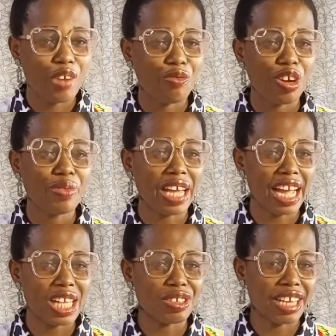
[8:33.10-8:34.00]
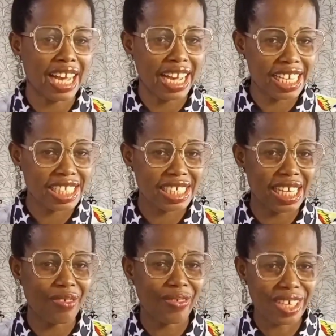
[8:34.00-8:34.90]
A verb that ends with ing
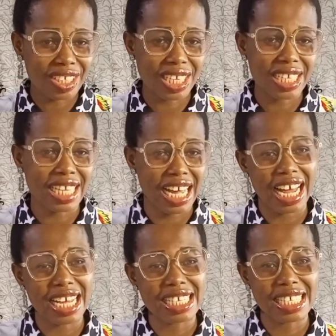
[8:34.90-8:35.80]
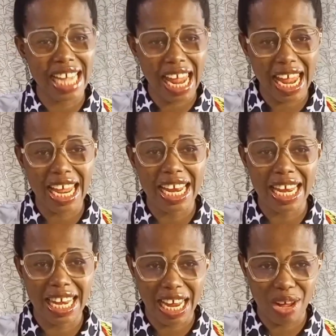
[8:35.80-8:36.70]
that functions as a
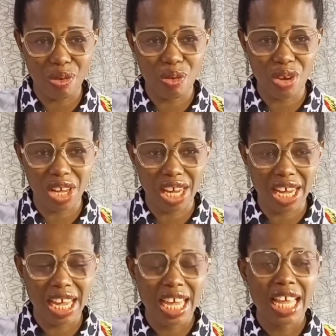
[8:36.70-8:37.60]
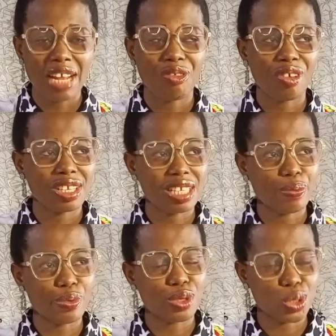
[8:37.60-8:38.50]
noun, okay. For
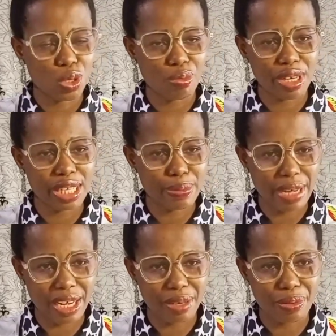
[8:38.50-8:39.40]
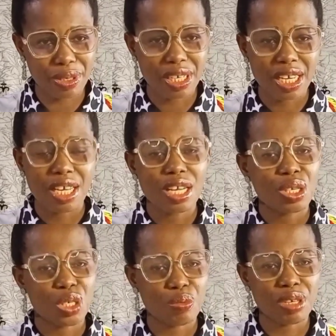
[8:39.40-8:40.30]
example, swimming is my hobby.
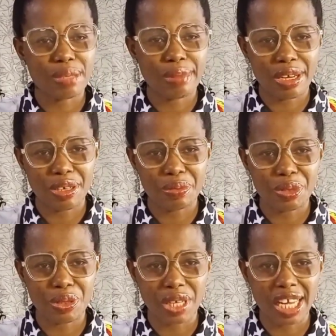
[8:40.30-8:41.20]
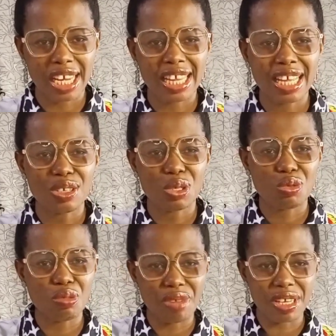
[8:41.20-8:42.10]
Swimming is my hobby, okay. Now,
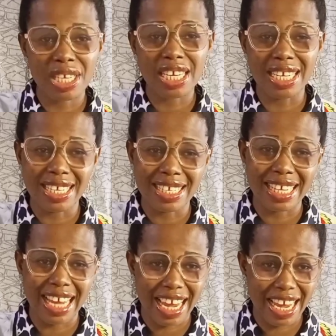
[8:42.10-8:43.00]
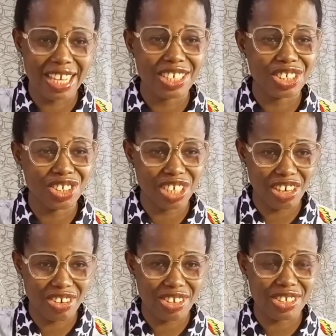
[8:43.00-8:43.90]
swimming is a
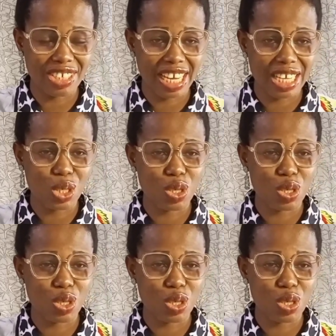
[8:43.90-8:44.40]
gerund, okay.